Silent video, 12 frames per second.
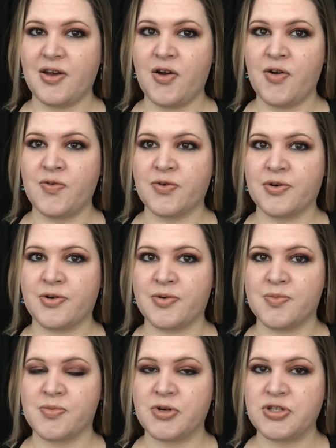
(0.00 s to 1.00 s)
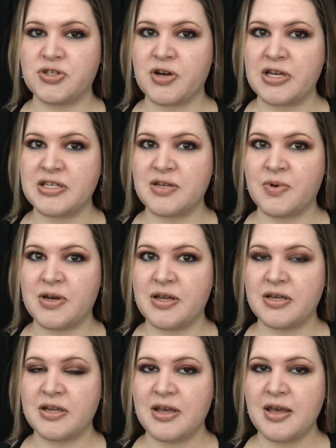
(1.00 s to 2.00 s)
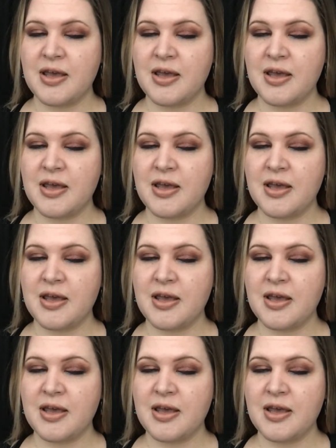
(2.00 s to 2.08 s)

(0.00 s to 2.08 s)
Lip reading: over moisturizing one.